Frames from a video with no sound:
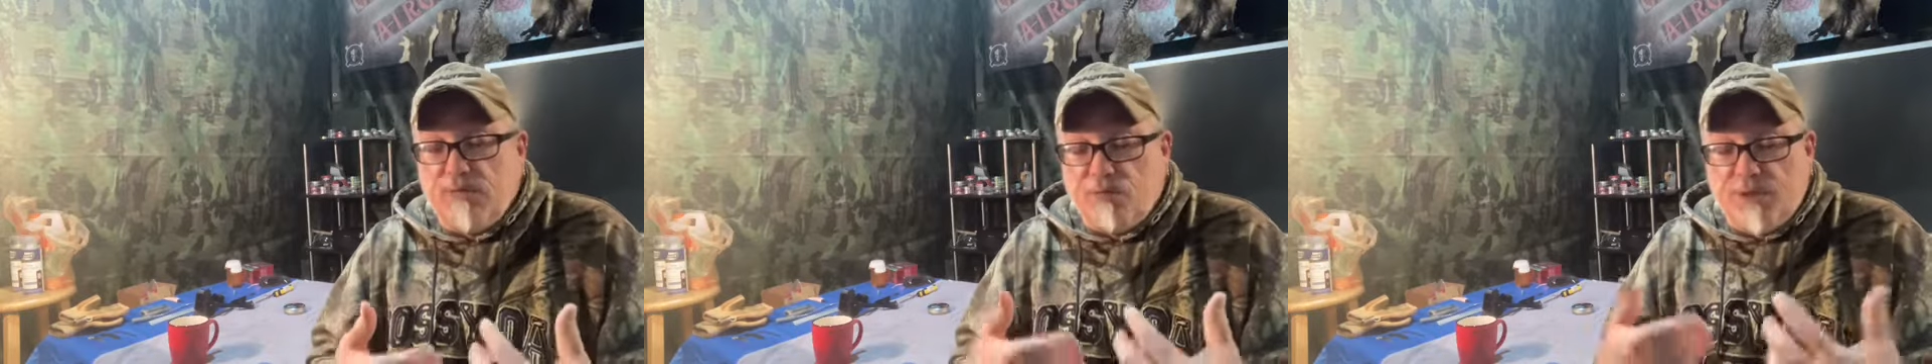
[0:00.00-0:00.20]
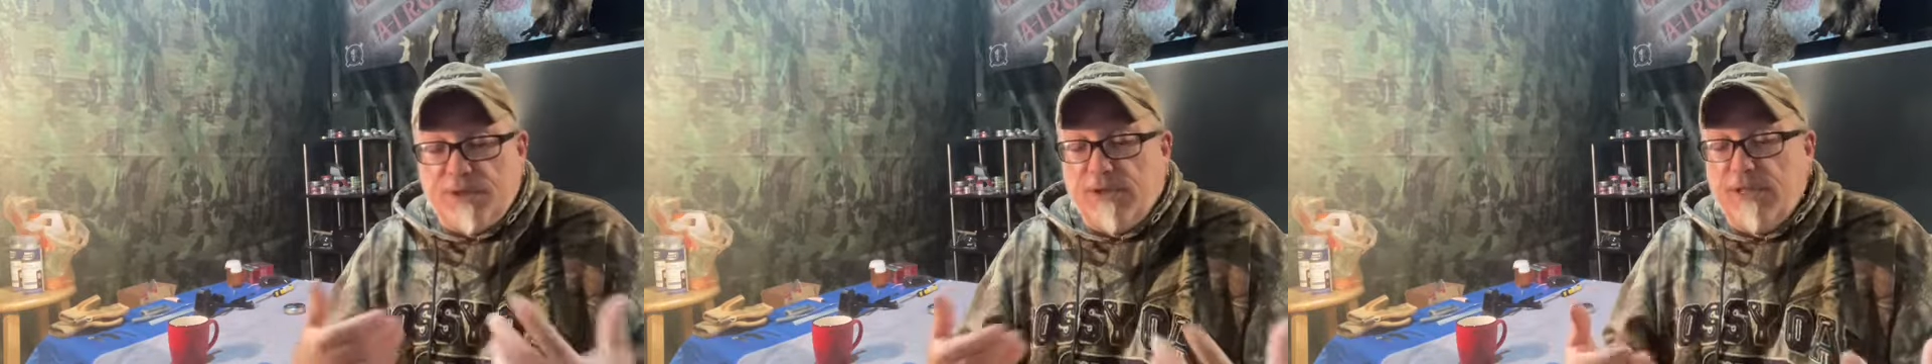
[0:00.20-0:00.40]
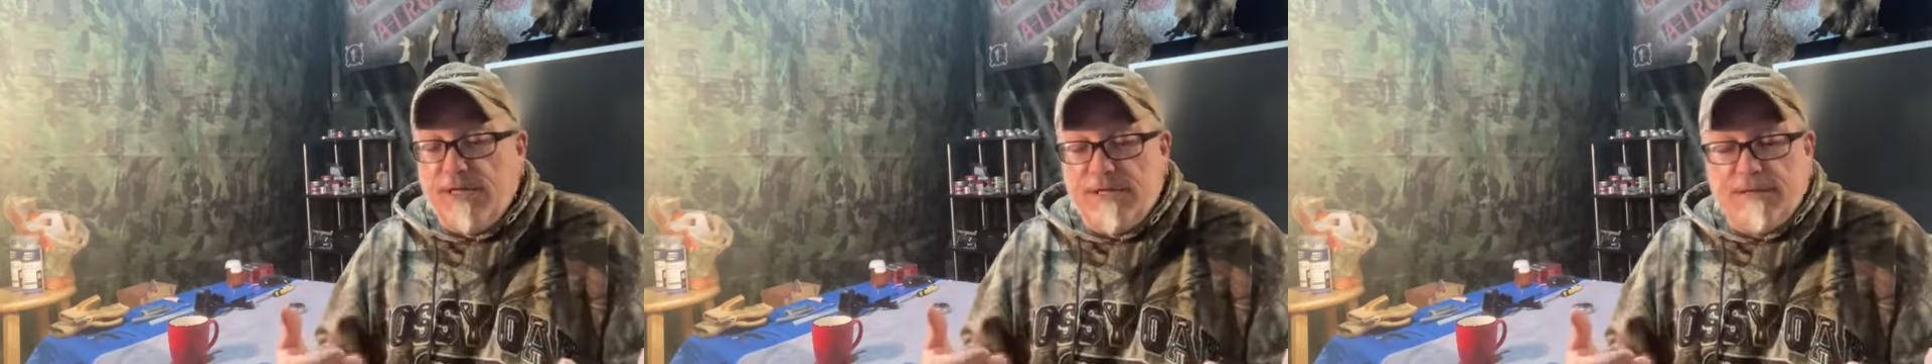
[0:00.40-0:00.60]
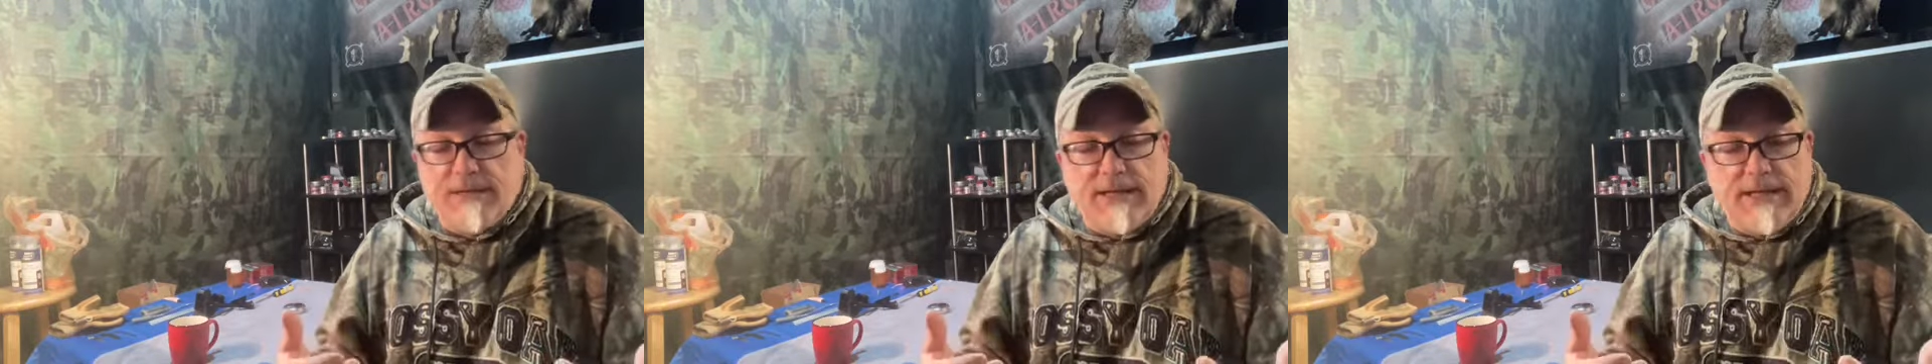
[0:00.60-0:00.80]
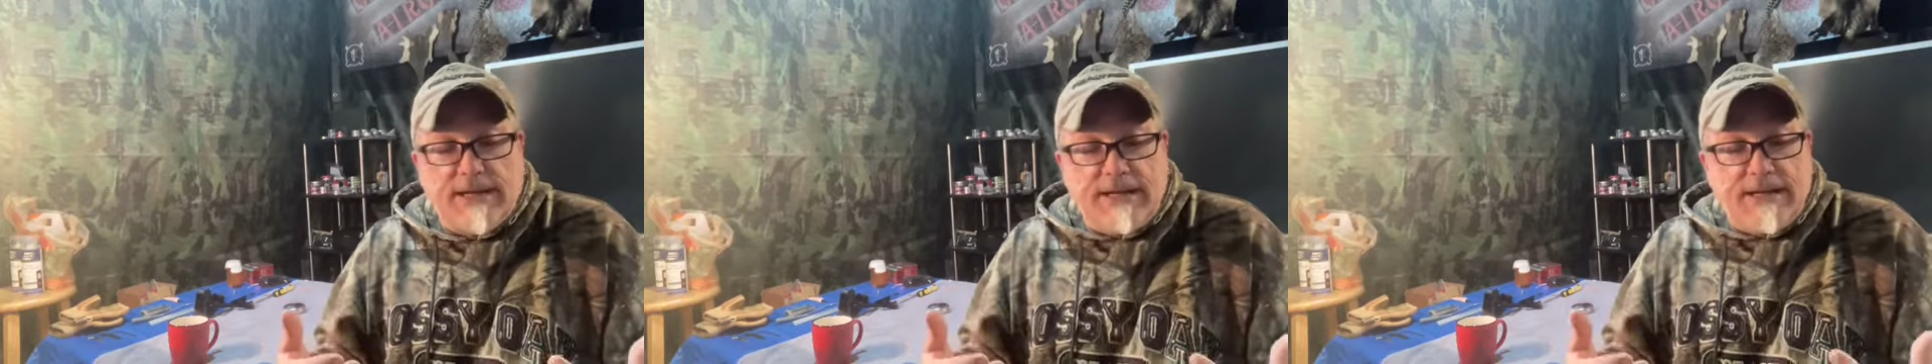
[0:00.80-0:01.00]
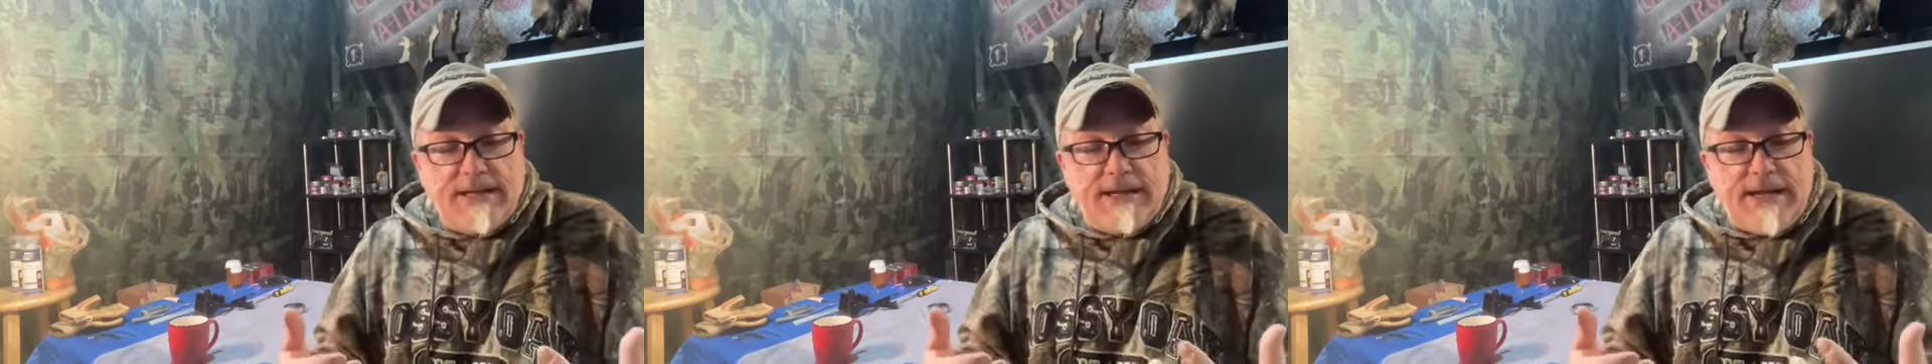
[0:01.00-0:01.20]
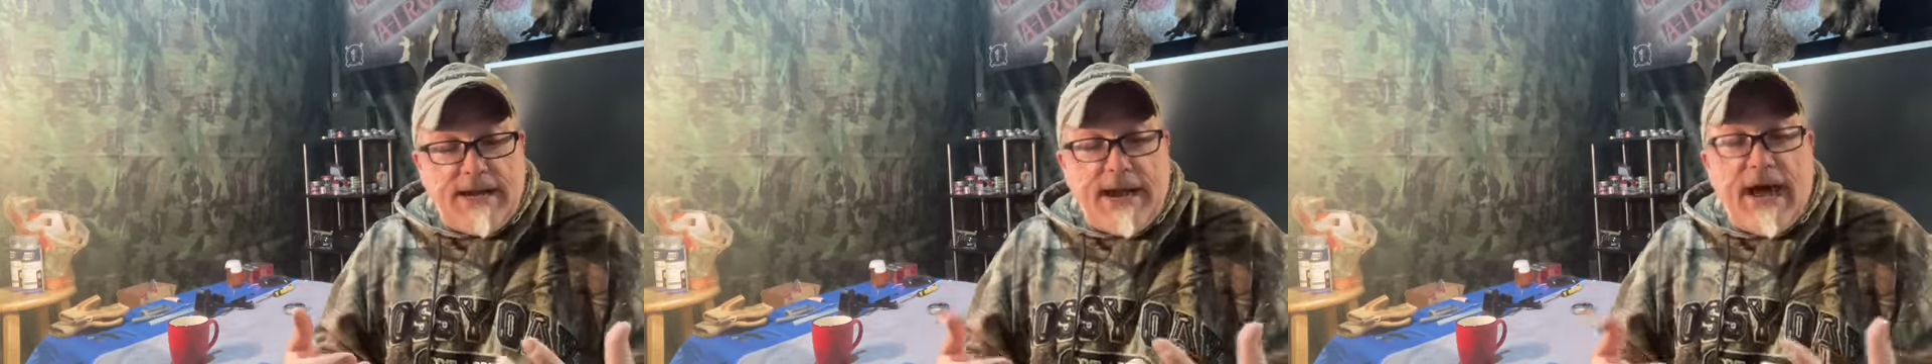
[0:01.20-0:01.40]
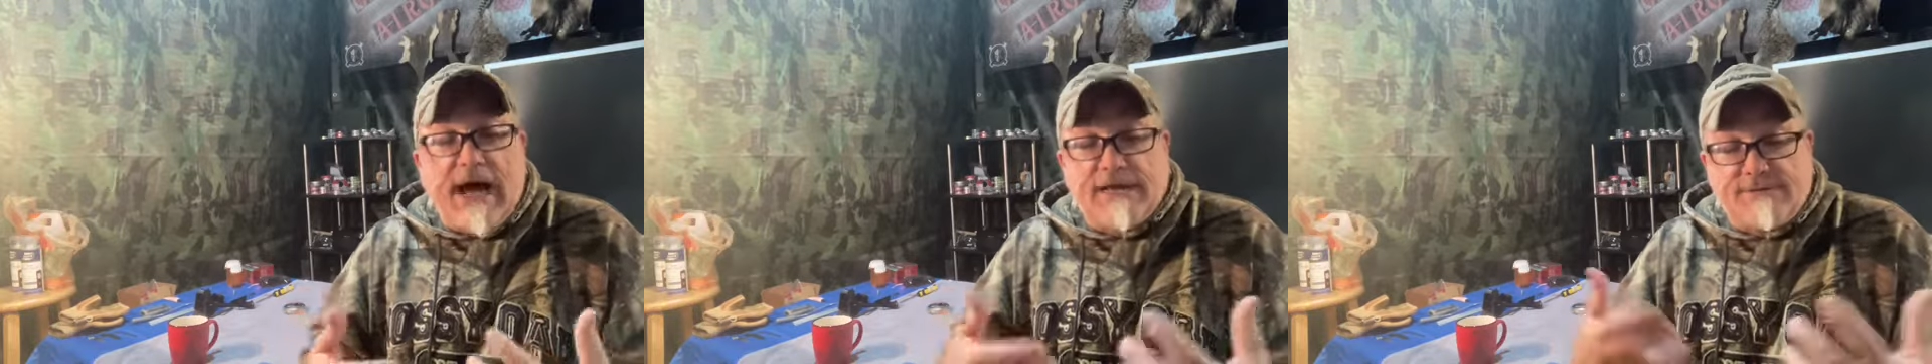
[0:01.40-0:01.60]
really
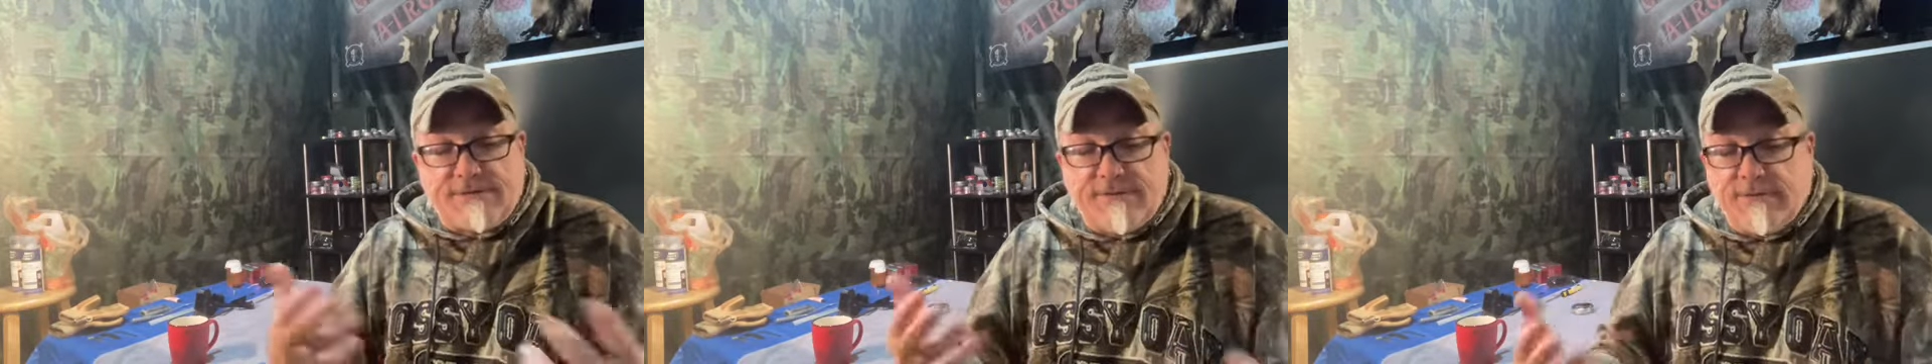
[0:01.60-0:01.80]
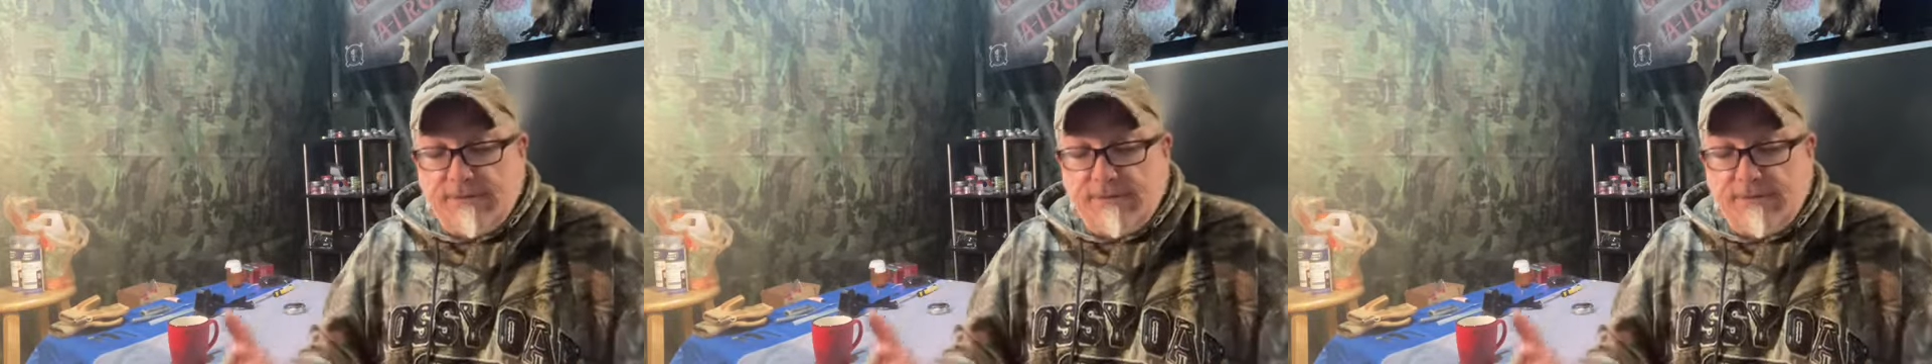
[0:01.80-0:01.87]
not